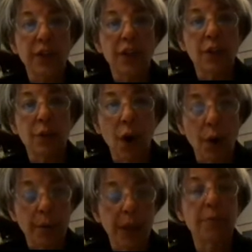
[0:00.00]
do home
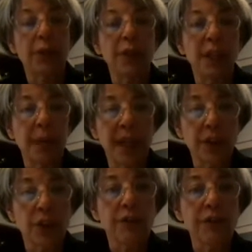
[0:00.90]
and community-based
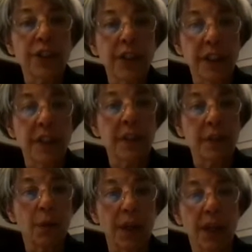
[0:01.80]
services,
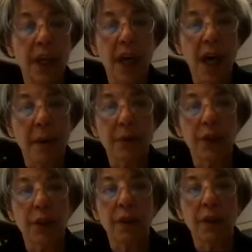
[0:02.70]
one of the
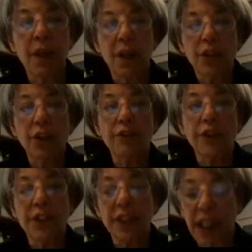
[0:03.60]
optional
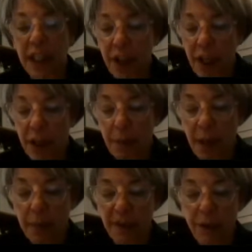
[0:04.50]
services that I talked
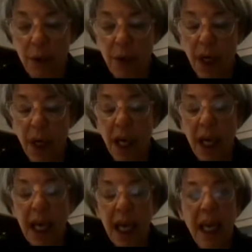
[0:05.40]
about before.
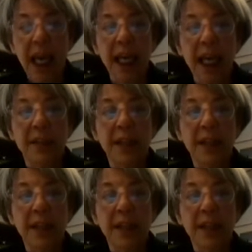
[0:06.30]
And